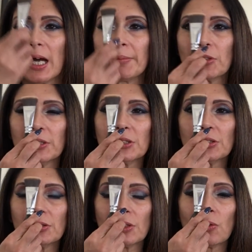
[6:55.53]
I'm going
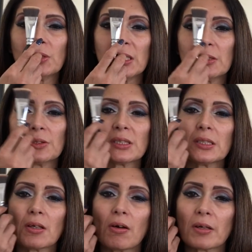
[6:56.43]
to only use
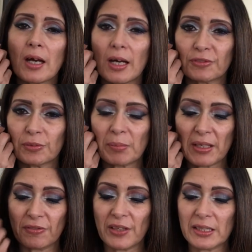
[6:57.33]
it on half of
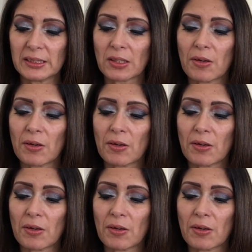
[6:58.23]
my face.